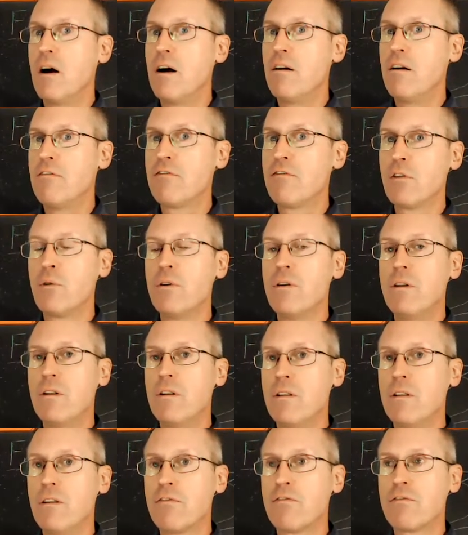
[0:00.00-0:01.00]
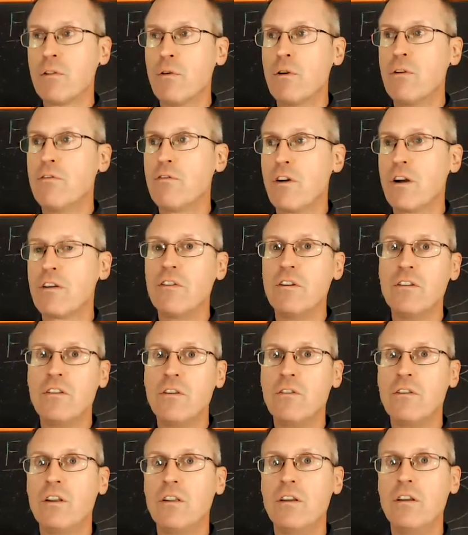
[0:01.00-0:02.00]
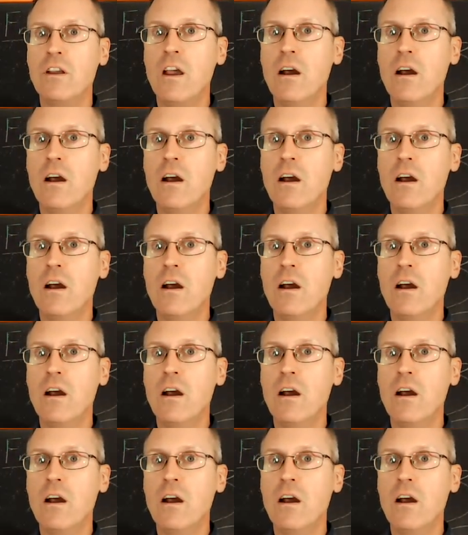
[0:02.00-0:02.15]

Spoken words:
fluid friction due to the